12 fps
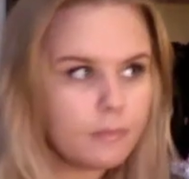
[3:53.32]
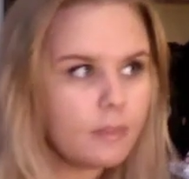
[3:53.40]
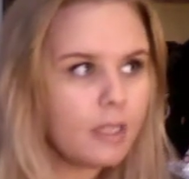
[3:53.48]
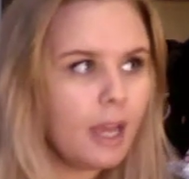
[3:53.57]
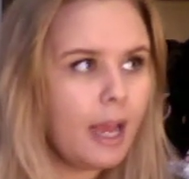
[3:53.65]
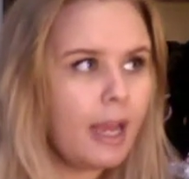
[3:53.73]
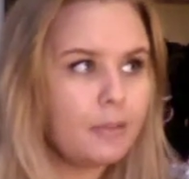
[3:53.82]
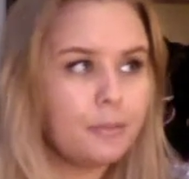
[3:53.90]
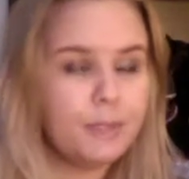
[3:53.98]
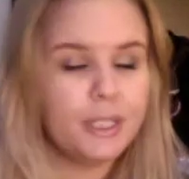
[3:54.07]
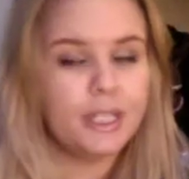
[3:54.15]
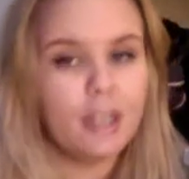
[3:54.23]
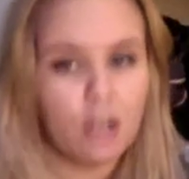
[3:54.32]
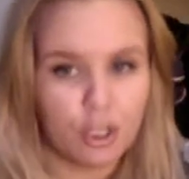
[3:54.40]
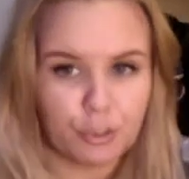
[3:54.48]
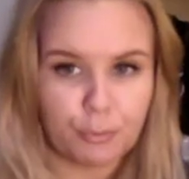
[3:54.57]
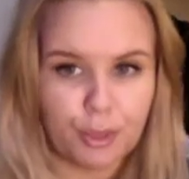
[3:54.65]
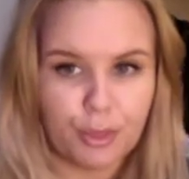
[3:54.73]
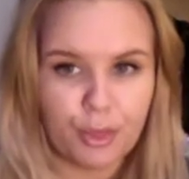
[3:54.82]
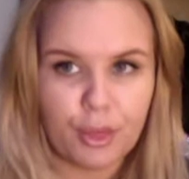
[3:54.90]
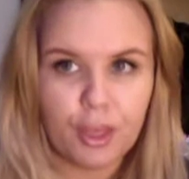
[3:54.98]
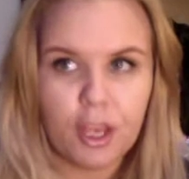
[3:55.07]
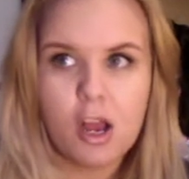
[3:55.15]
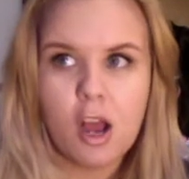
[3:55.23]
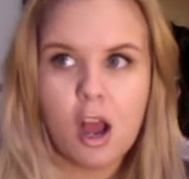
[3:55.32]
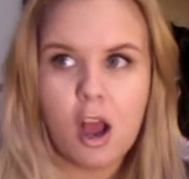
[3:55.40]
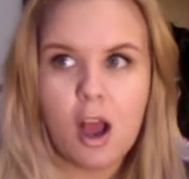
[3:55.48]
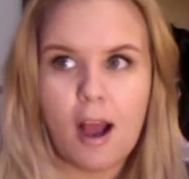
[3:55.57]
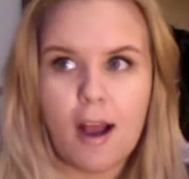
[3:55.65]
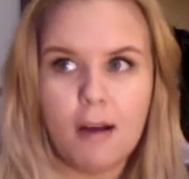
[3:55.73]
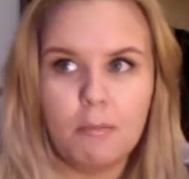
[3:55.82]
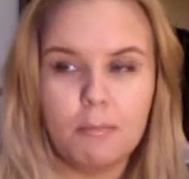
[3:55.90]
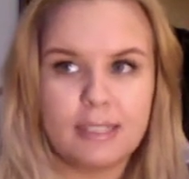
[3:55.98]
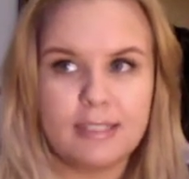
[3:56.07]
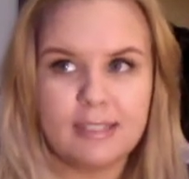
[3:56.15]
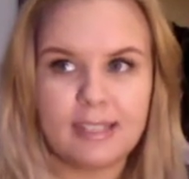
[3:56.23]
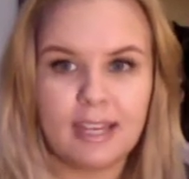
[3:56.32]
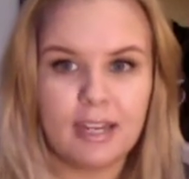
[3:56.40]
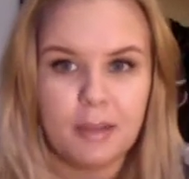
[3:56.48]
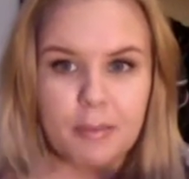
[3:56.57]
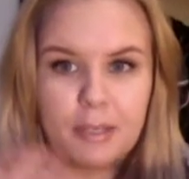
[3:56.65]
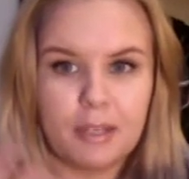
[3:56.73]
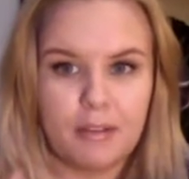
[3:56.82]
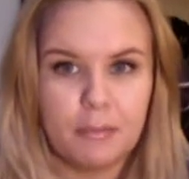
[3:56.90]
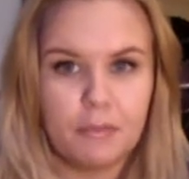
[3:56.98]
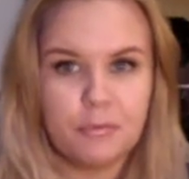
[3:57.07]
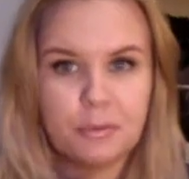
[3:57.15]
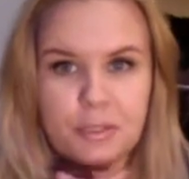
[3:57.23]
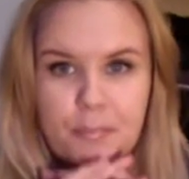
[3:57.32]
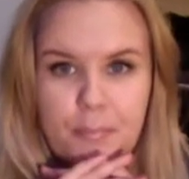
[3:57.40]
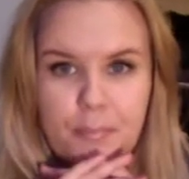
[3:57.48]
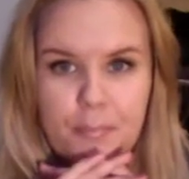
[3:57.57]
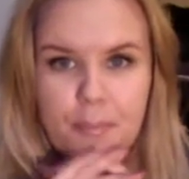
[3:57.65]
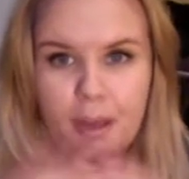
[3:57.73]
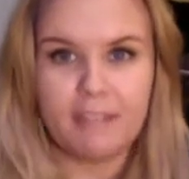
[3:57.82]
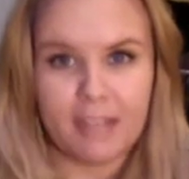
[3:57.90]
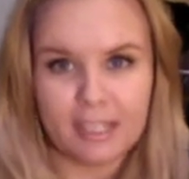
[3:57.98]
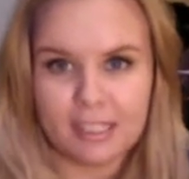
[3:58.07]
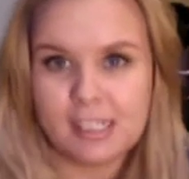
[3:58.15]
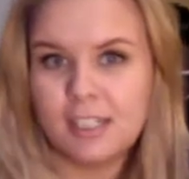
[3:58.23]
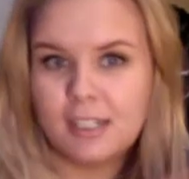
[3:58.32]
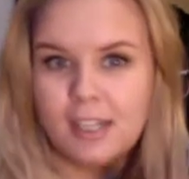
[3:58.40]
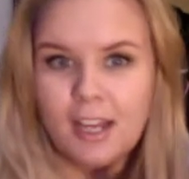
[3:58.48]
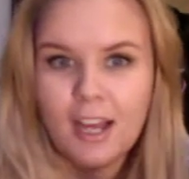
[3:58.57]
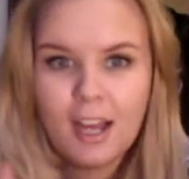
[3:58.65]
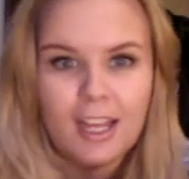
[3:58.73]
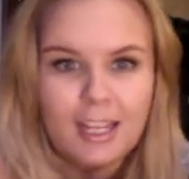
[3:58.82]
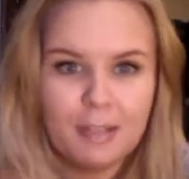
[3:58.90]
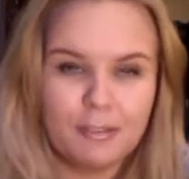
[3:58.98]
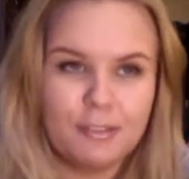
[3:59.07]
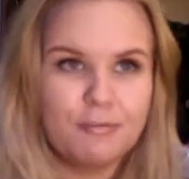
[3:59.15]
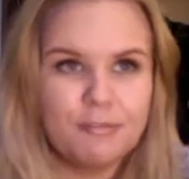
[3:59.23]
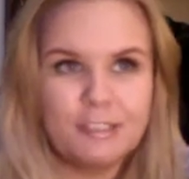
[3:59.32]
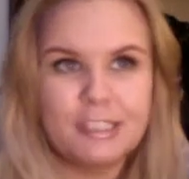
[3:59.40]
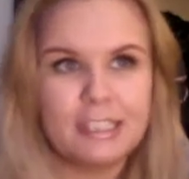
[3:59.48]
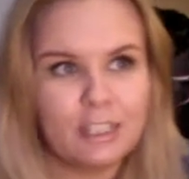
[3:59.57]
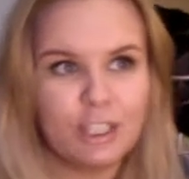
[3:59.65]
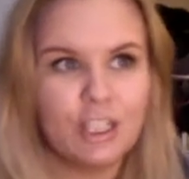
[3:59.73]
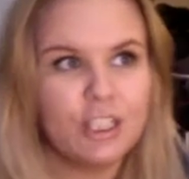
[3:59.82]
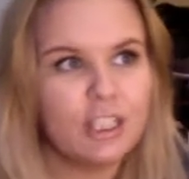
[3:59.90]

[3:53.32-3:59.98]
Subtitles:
I had a really odd month. My skin at the beginning of the month was perfect. It was really good,